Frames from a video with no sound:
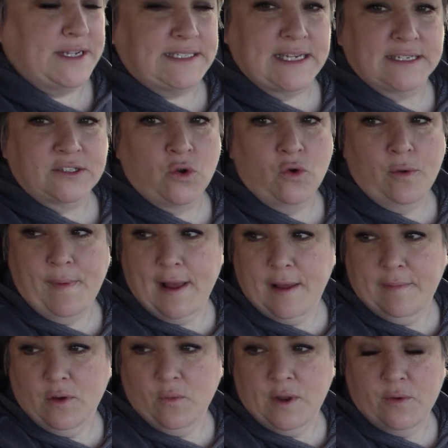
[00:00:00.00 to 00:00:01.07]
says, "Cool
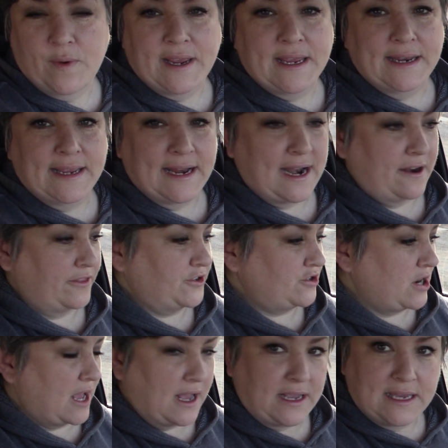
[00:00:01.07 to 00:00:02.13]
mom, when are we gonna get out of the
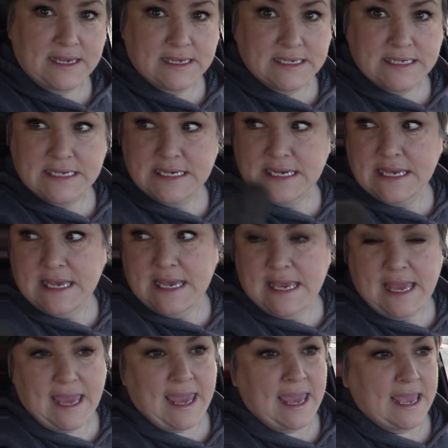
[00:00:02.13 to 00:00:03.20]
truck
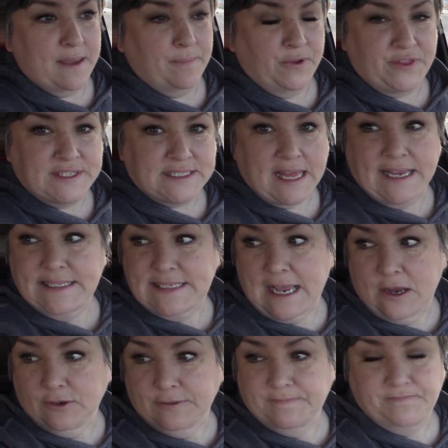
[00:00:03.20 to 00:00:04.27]
and put the slides
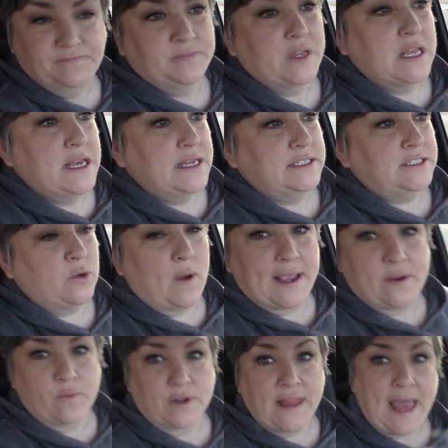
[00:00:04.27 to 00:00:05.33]
out so I
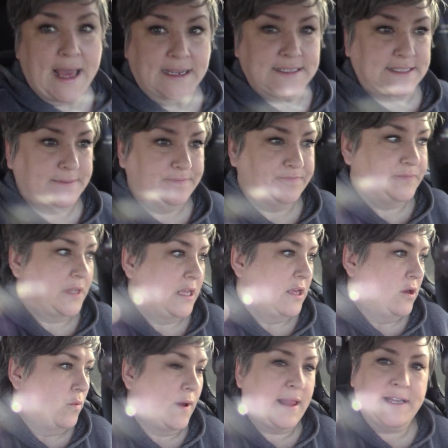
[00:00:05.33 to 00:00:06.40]
can relax?"
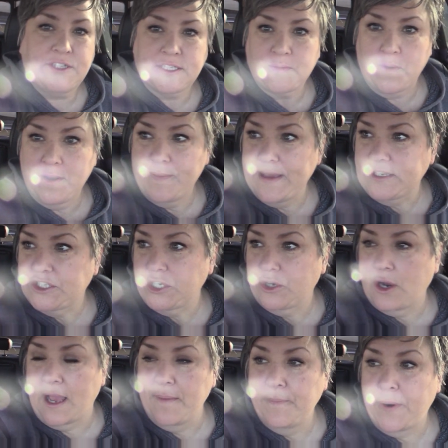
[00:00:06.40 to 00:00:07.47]
Well, I just wanna make
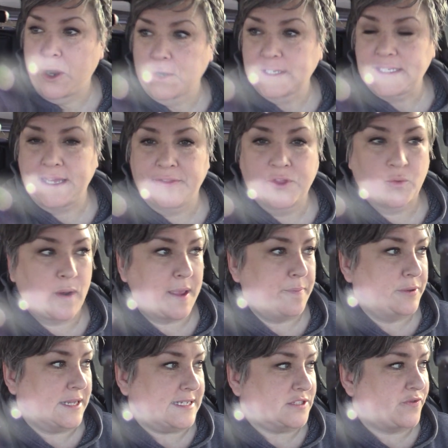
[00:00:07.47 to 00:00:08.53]
sure I'm parked in the right
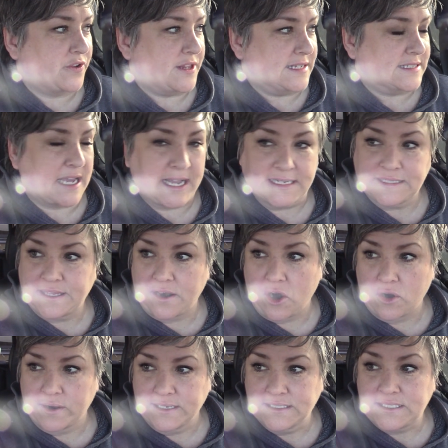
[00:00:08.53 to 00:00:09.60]
place for these guys that
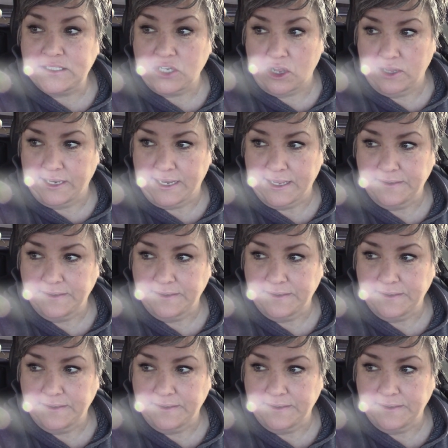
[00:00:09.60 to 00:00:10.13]
are installing